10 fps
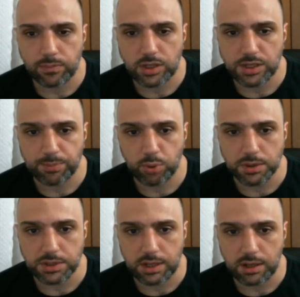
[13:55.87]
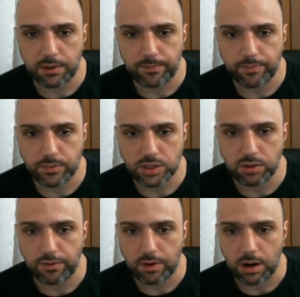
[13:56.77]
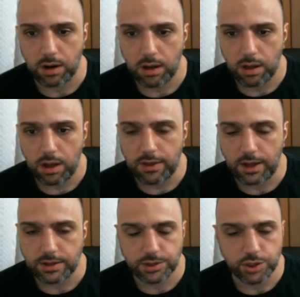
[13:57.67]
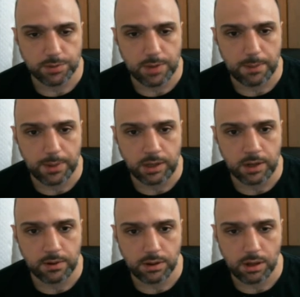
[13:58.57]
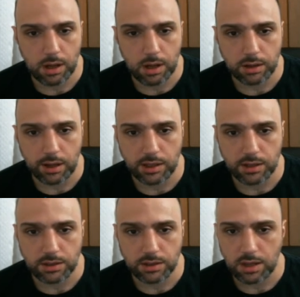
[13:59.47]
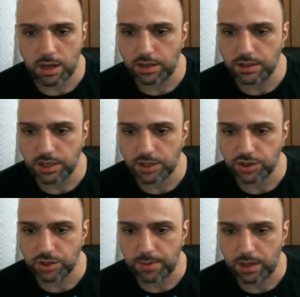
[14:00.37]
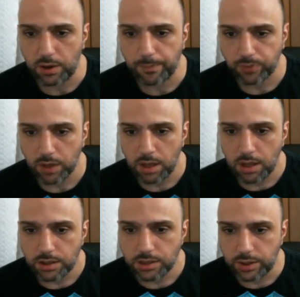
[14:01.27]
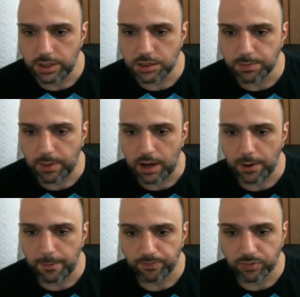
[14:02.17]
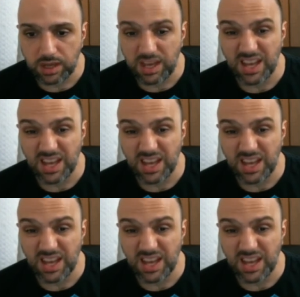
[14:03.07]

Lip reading: support skill so far. That's just my opinion. Any discussion. So Inspire, he has